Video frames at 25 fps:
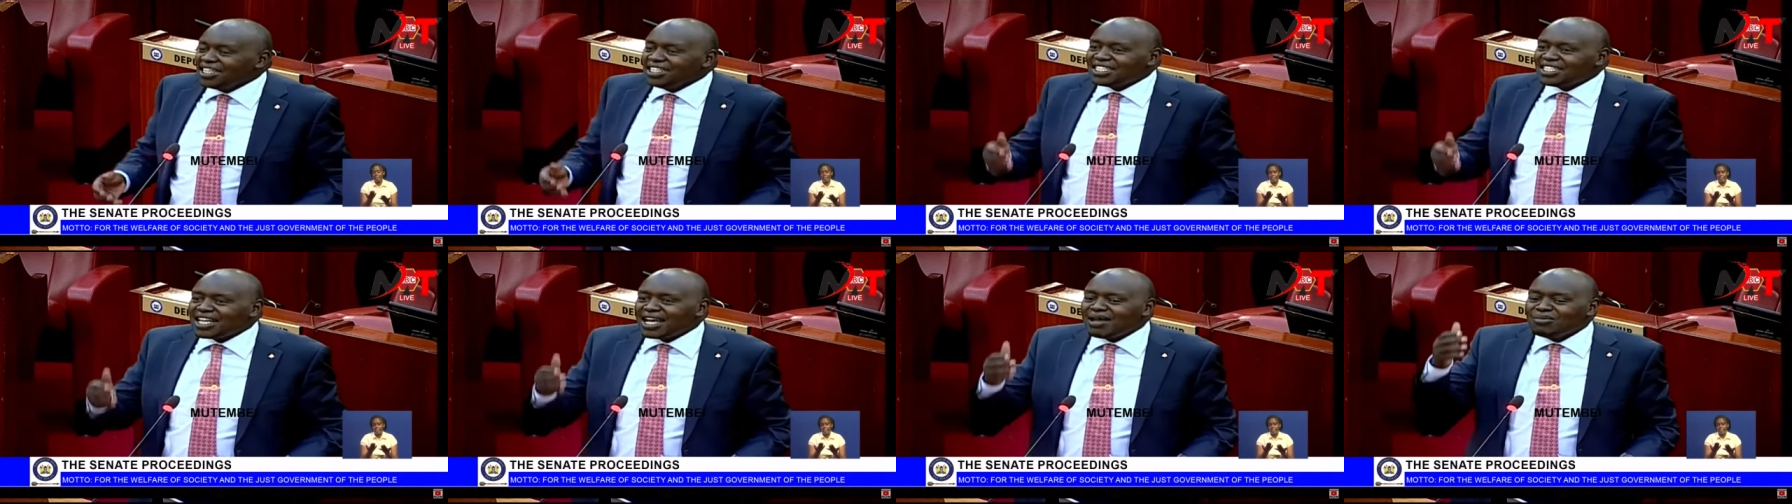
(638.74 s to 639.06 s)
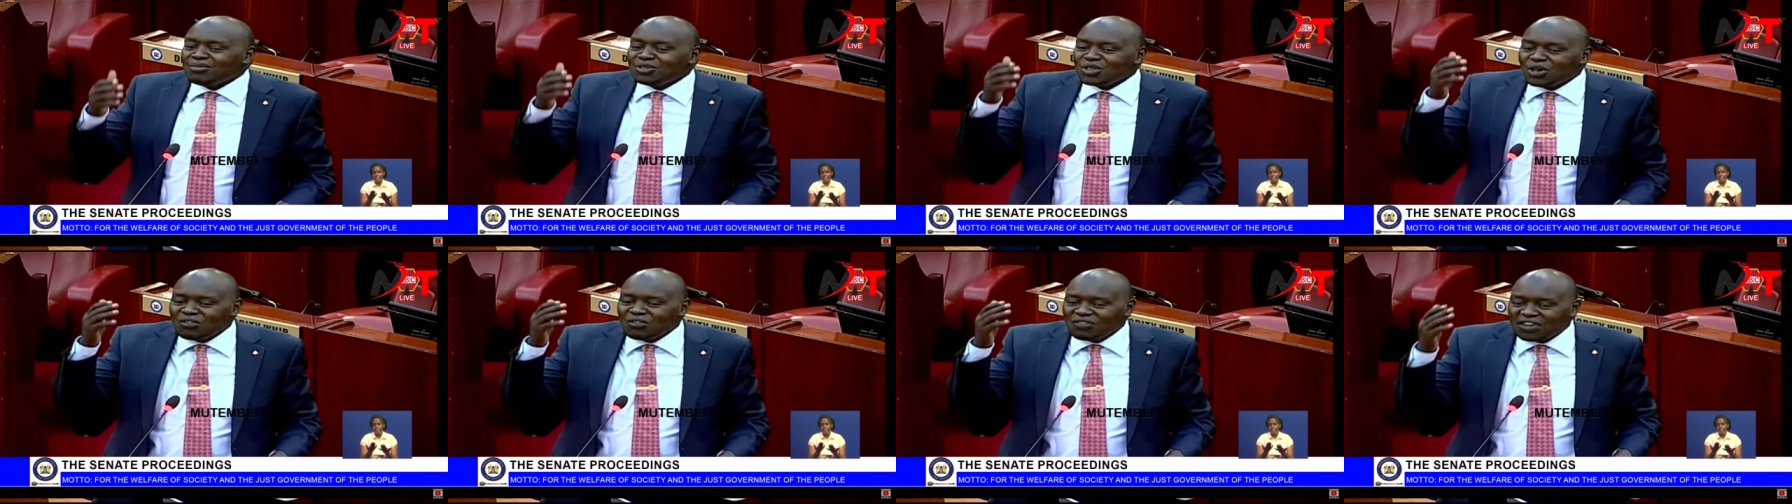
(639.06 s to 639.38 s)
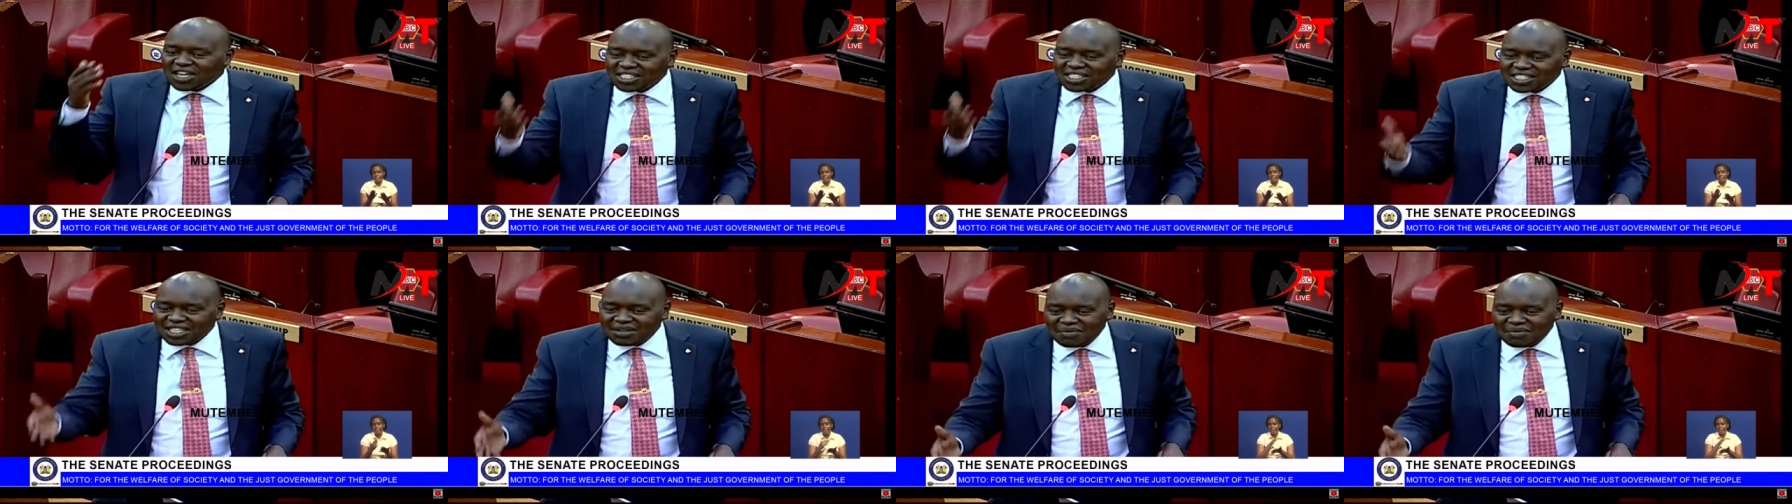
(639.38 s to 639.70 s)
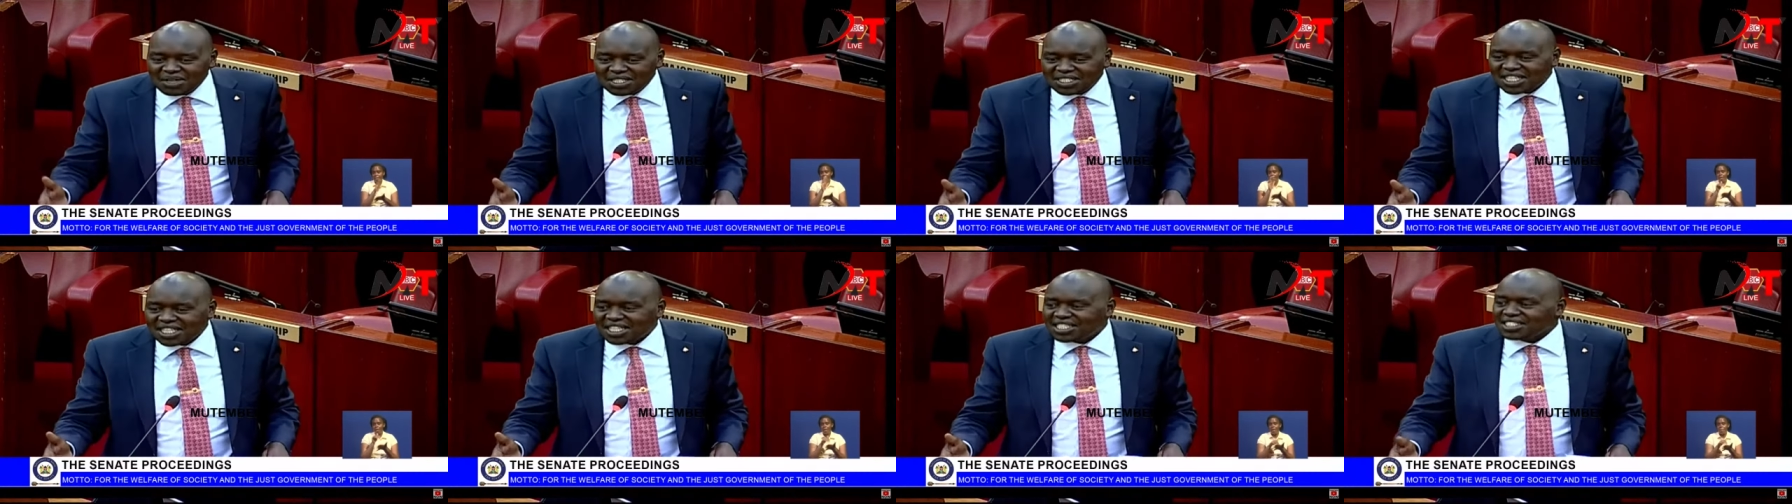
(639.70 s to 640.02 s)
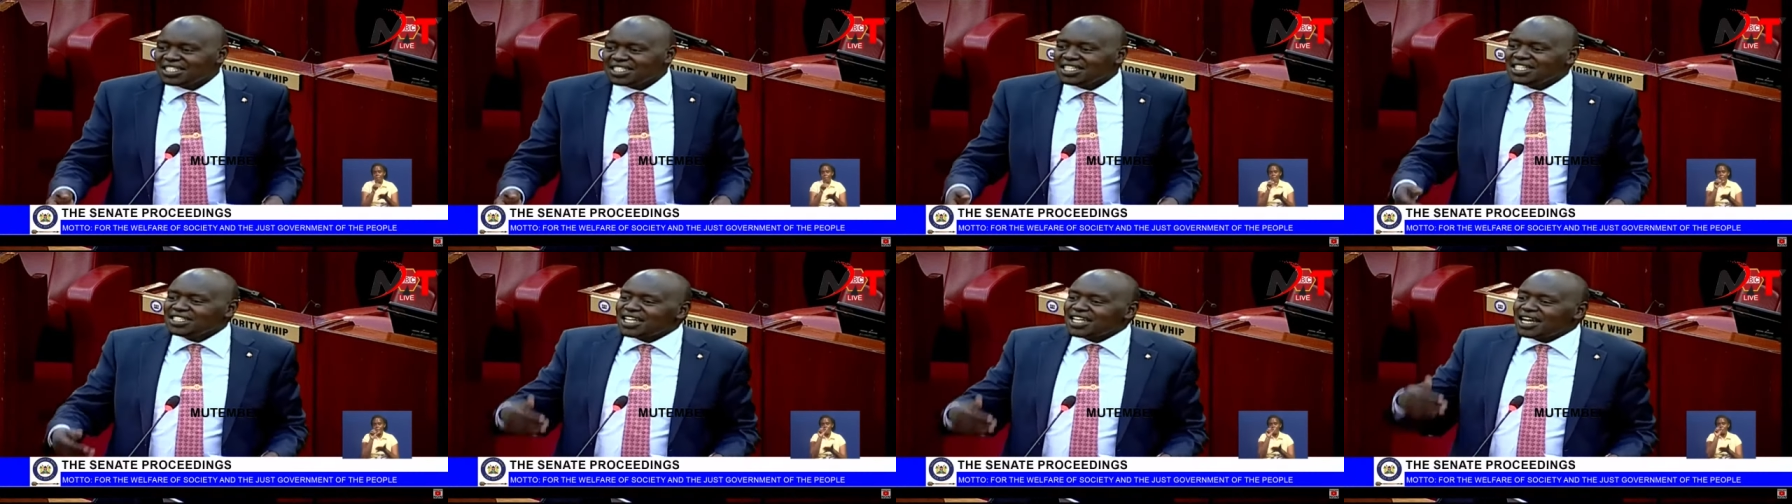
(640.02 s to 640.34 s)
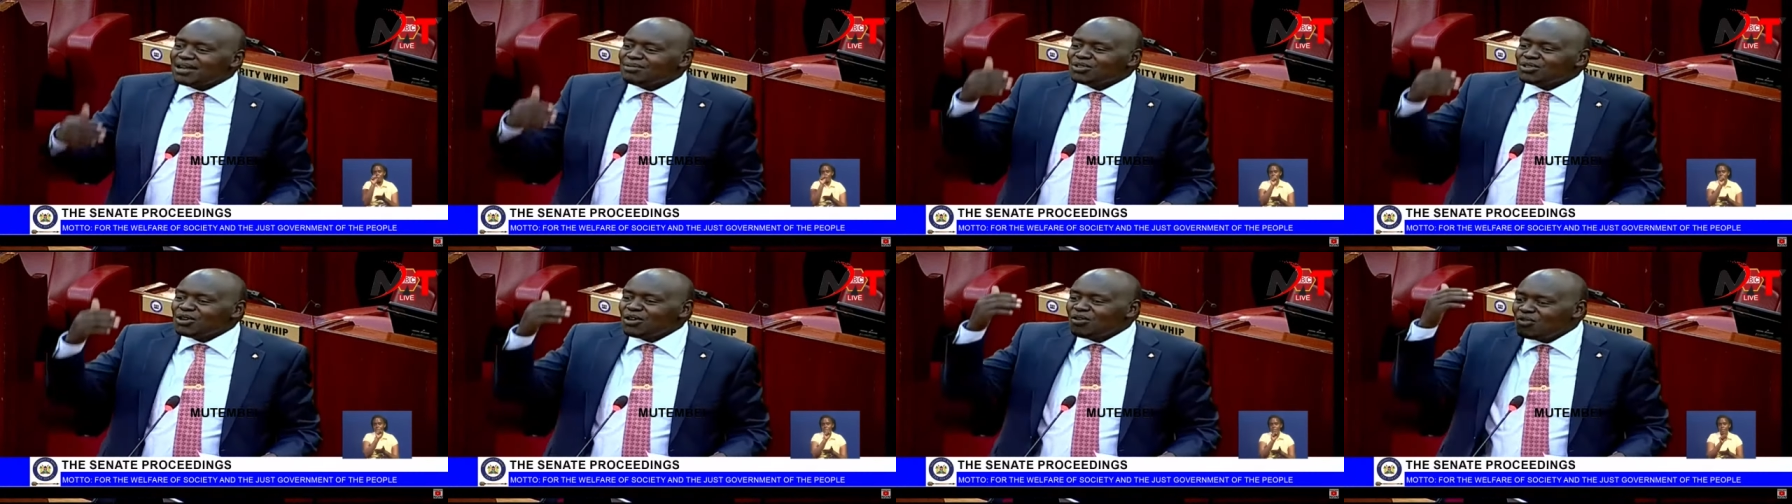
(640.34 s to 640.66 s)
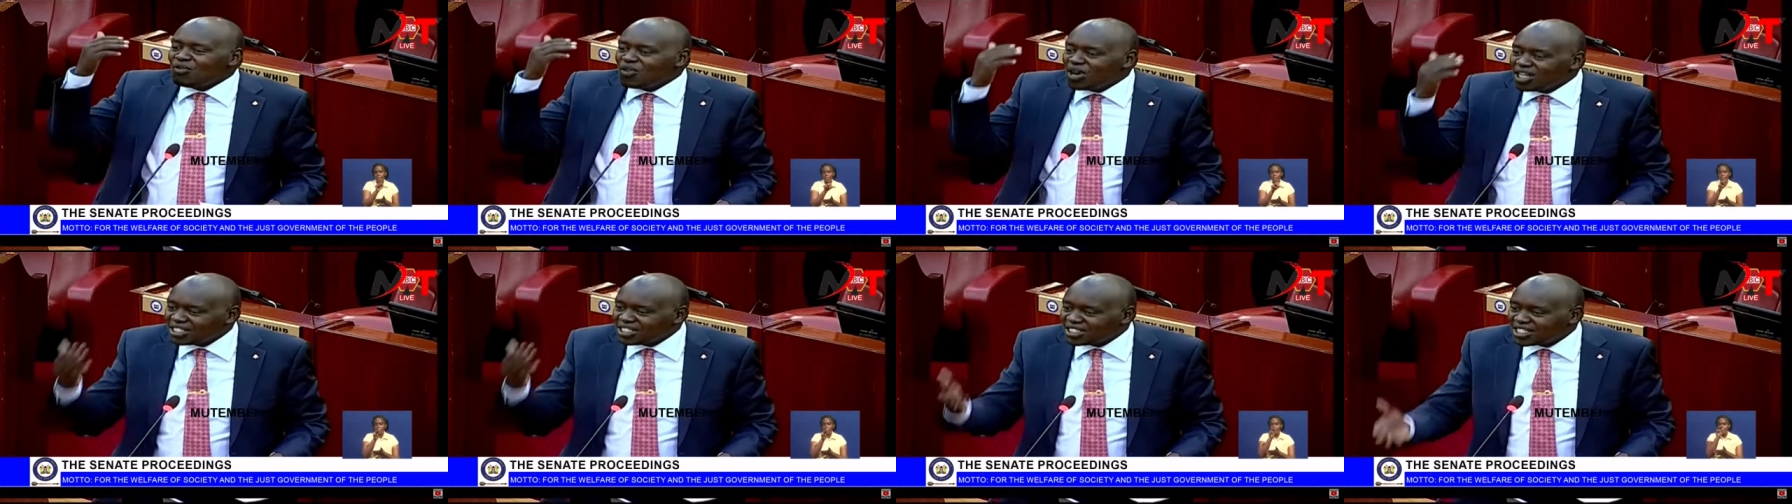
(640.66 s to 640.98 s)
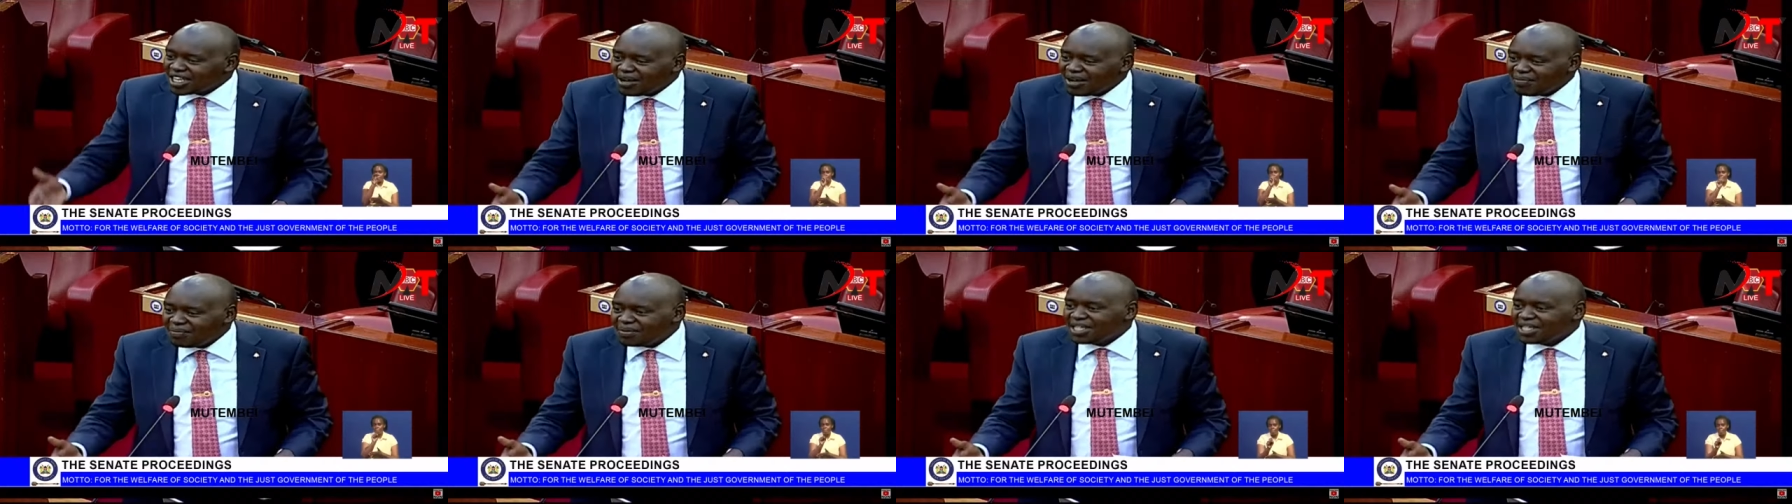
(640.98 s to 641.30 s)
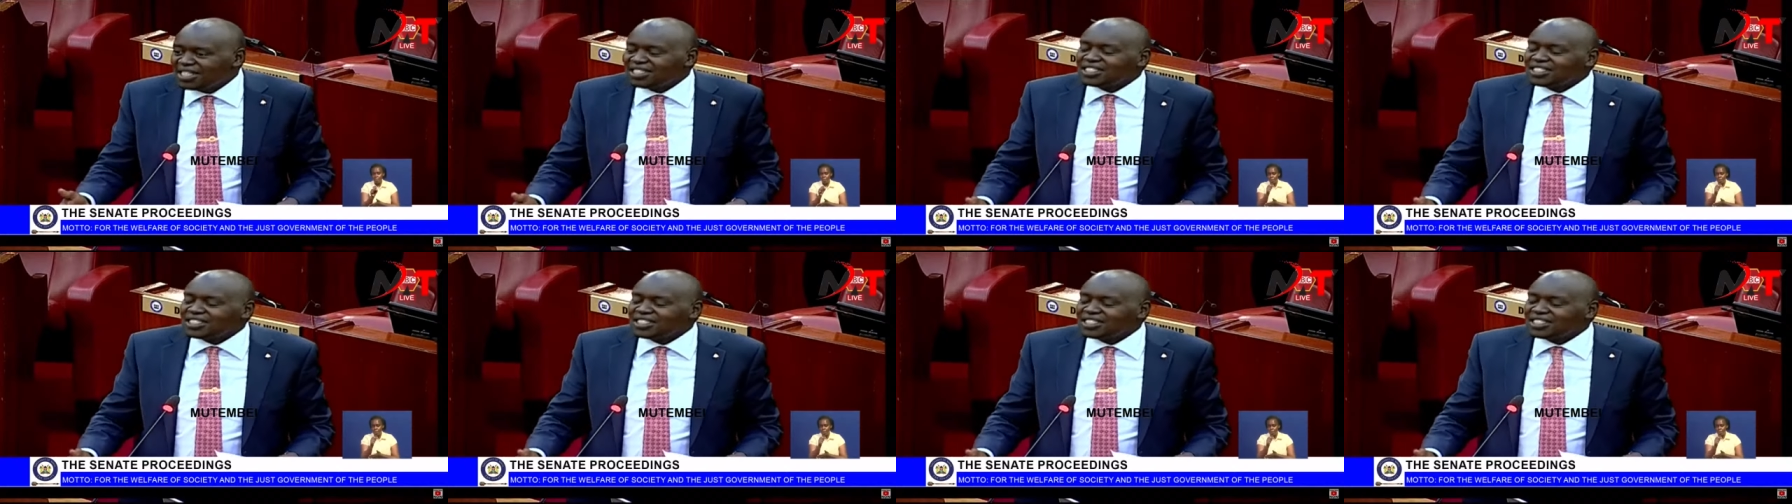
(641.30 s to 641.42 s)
in terms of SMSs, in terms of WhatsApp,